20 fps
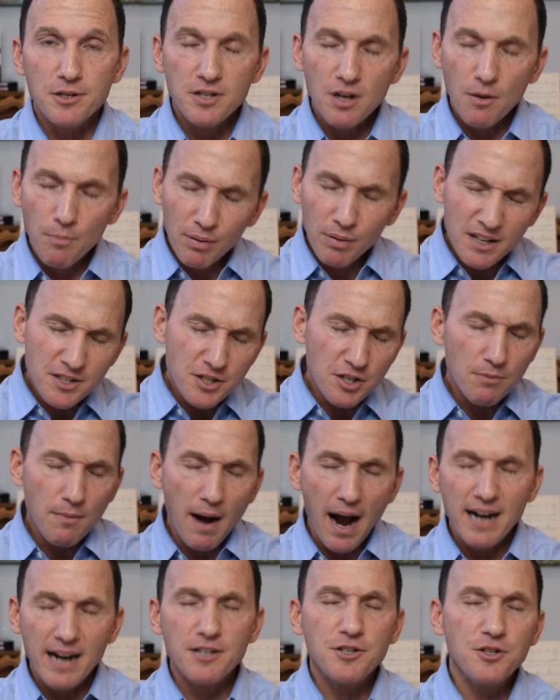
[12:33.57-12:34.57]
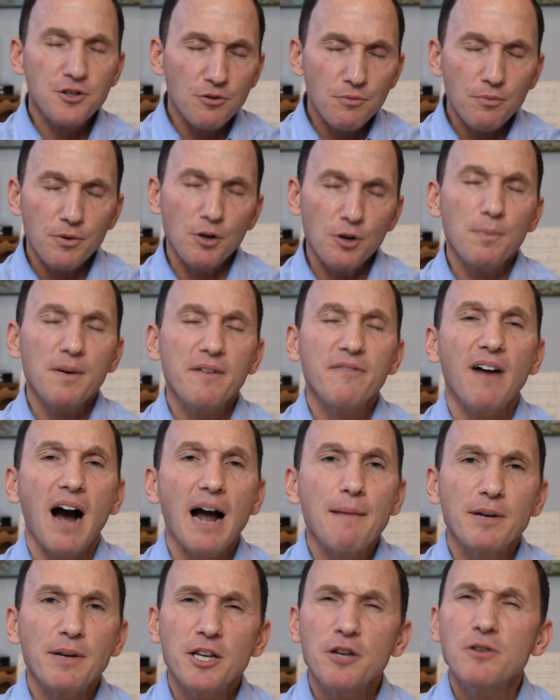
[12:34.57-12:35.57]
So plus or minus, you'll be
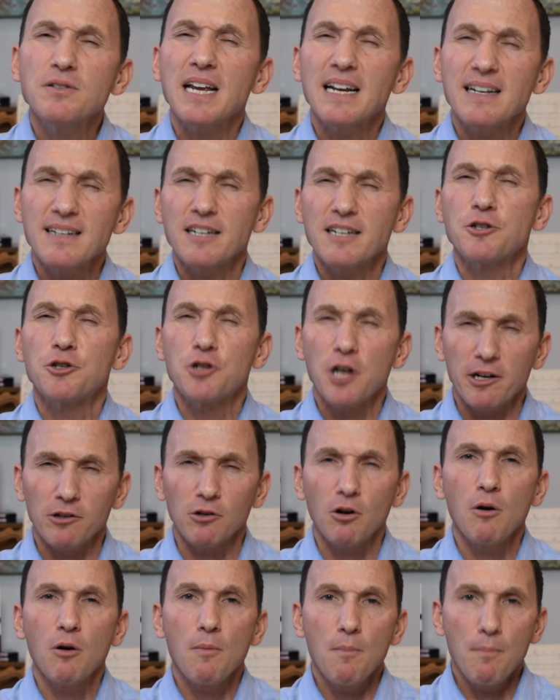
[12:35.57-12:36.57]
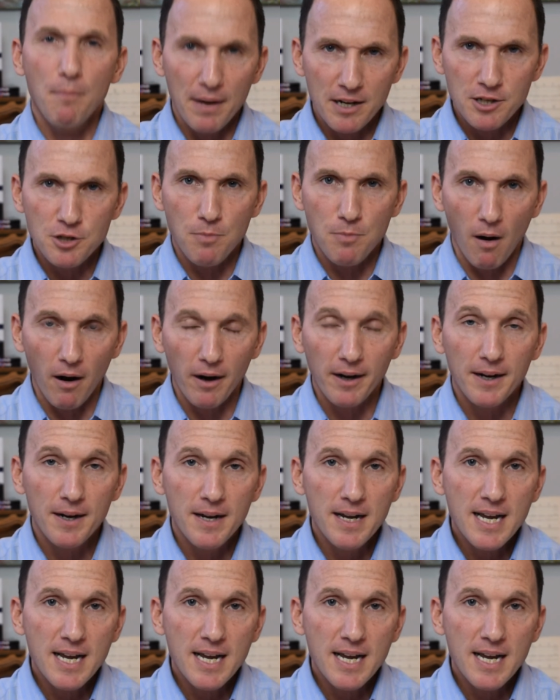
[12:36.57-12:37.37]
fine, but use that as a general benchmark.